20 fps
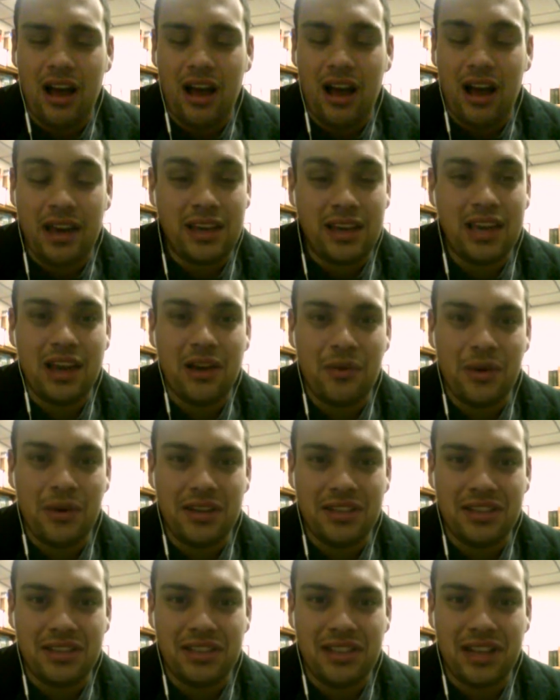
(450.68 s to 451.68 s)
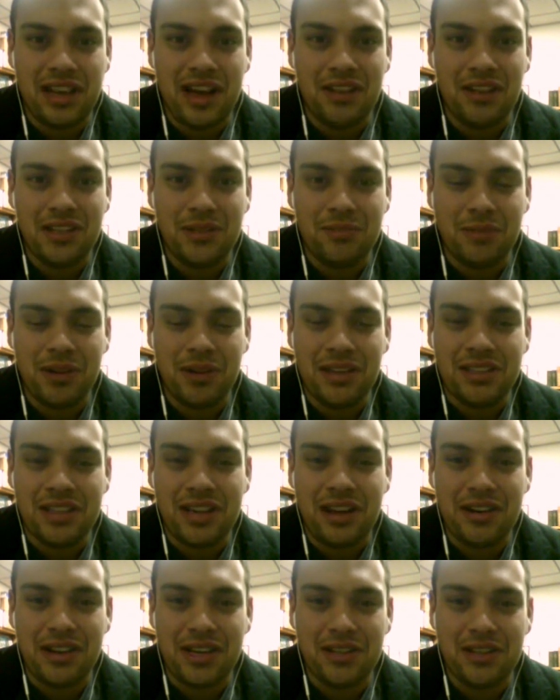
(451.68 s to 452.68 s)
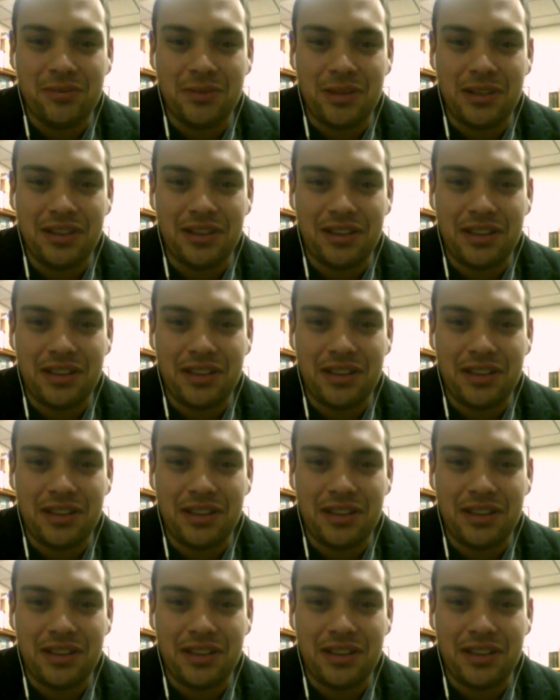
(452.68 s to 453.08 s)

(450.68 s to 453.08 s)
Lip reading: I can't wait to see how this plays out next week,